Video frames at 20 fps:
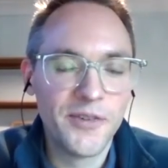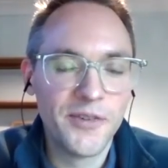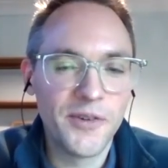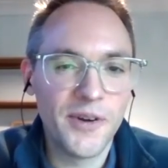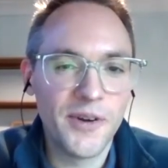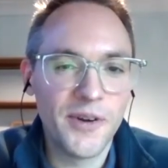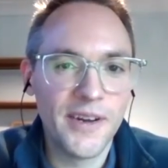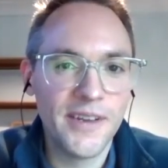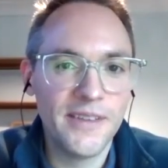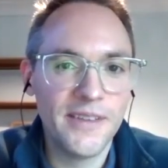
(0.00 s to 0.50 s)

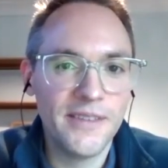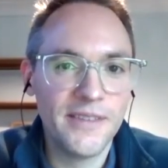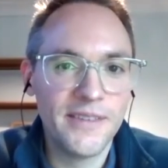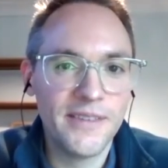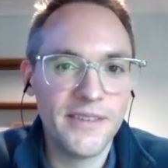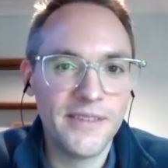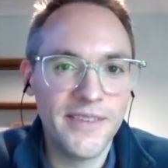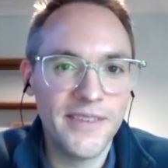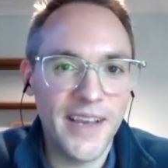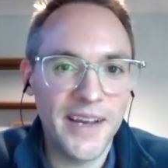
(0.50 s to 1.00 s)
try and
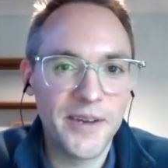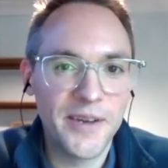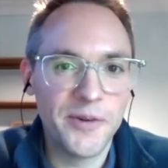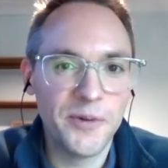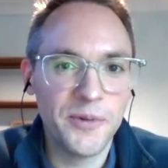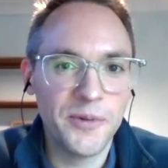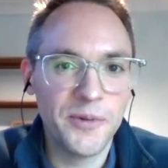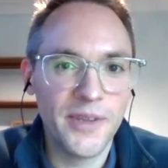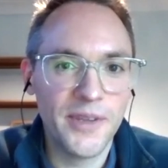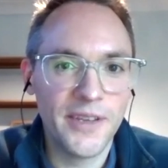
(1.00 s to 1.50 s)

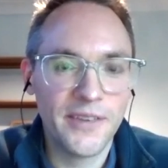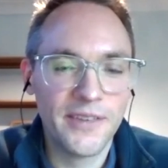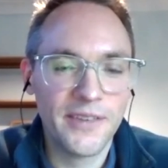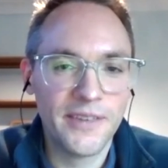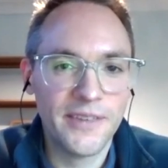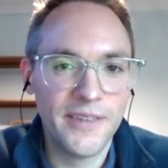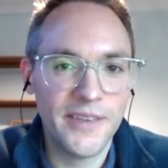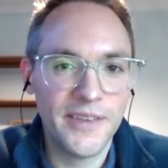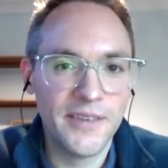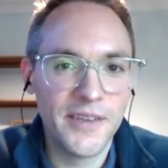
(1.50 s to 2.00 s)
tackle
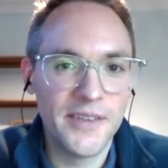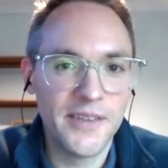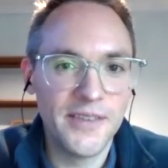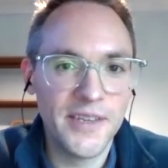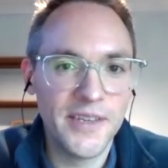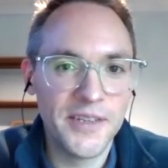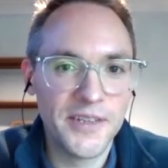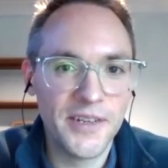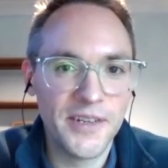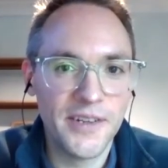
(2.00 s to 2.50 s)
this this
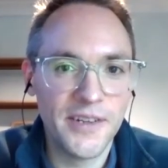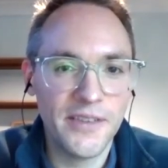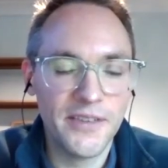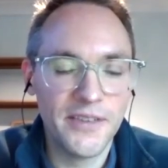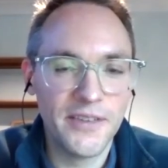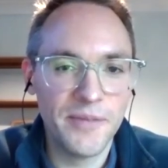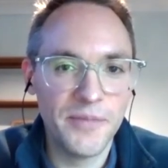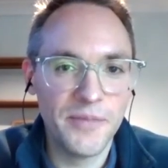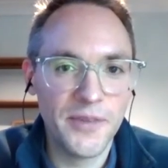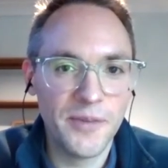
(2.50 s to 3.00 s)
condition and the
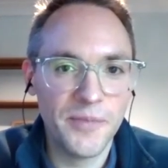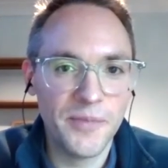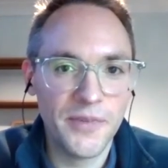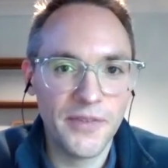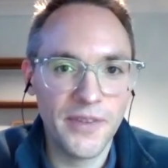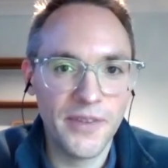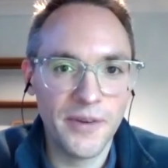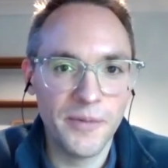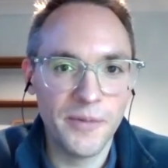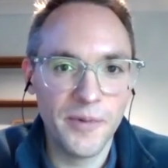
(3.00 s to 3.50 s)

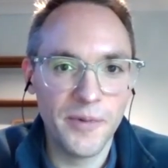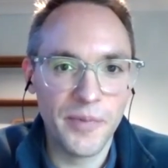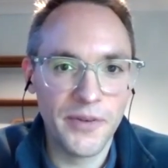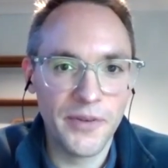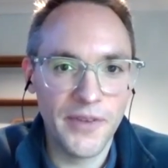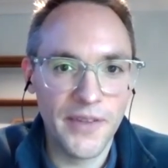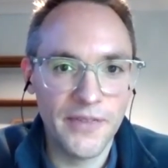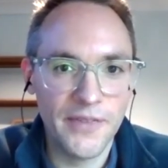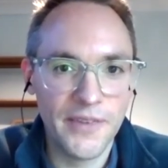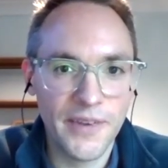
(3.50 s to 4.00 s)
symptoms that we're
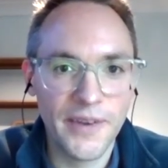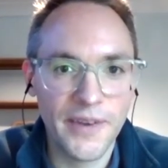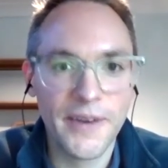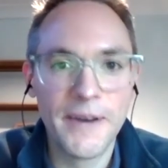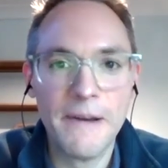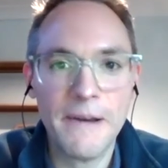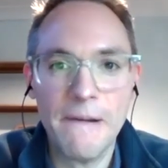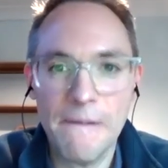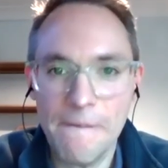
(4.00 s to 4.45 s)
presenting.